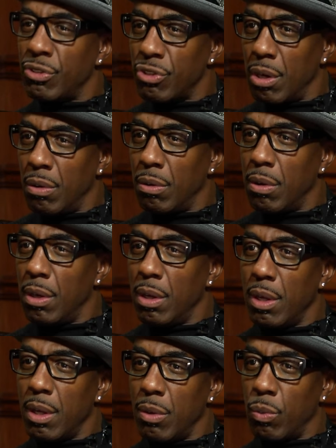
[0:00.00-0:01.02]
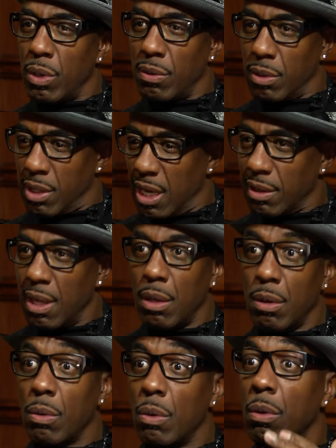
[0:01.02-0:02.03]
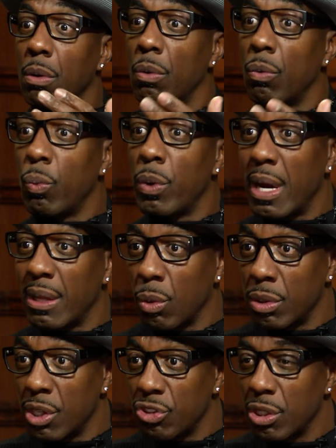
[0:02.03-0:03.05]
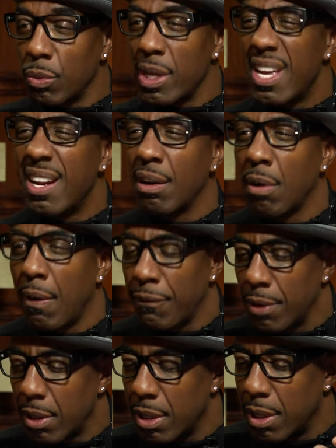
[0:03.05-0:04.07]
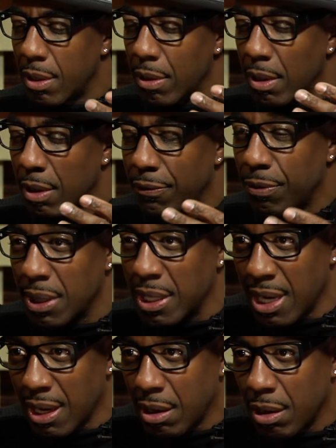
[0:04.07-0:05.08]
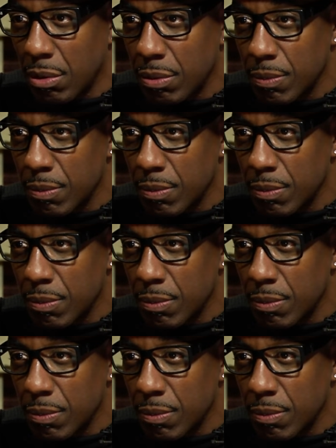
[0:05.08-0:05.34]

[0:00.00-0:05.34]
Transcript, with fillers: show. We kicked it we at the audition, we hit it off from the get go.